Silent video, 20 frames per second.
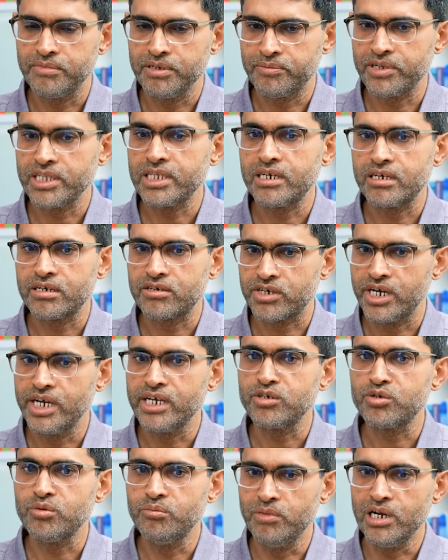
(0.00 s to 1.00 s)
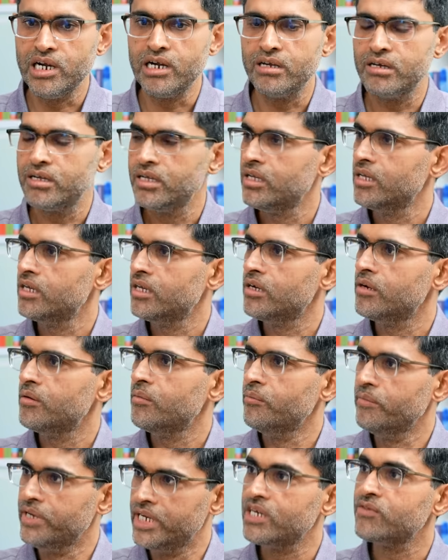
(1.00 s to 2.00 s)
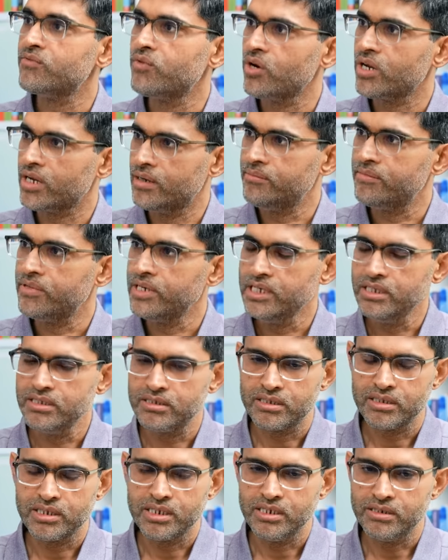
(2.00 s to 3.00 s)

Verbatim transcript: people that are trying to build meaningful companies, mm -hmm.